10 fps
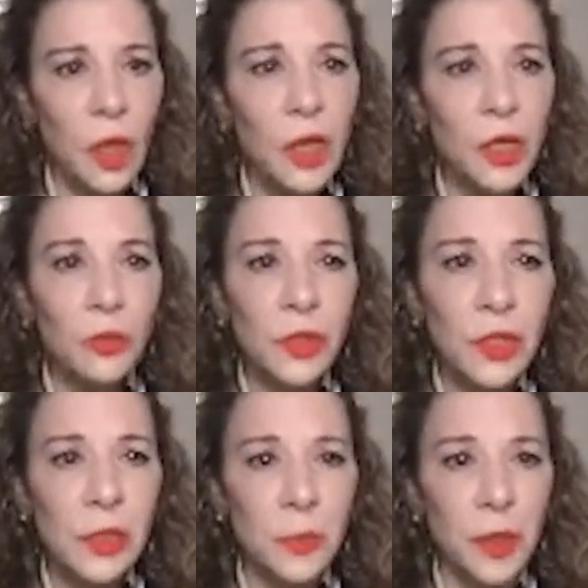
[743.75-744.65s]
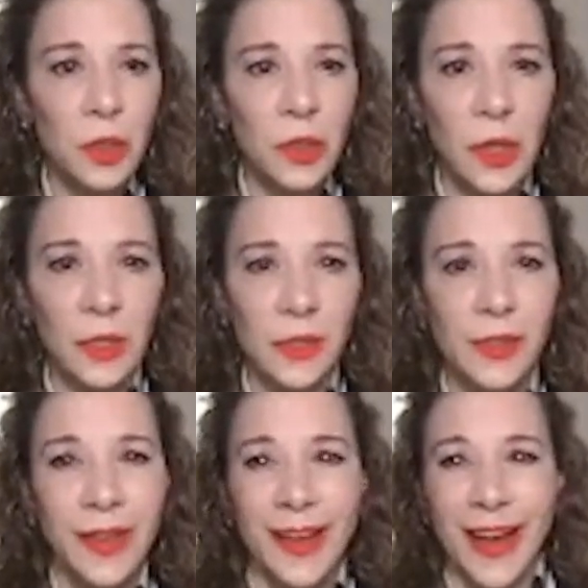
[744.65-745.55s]
you know disabilities.
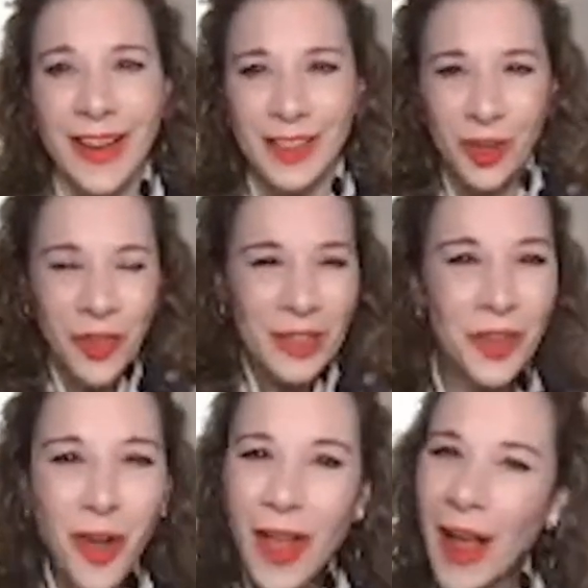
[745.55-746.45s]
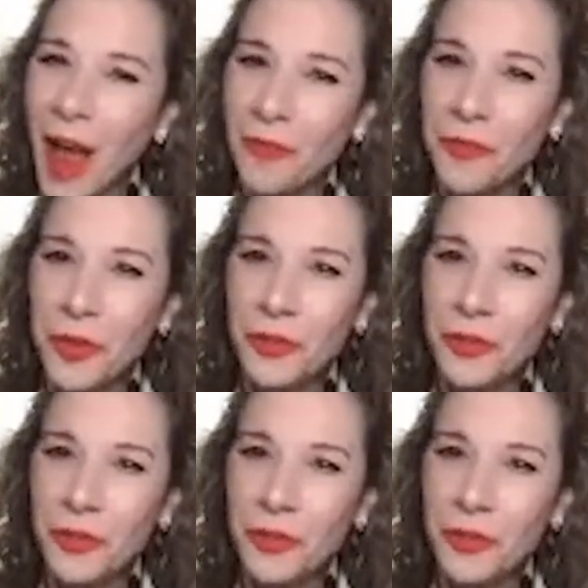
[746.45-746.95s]
So that's all I have for you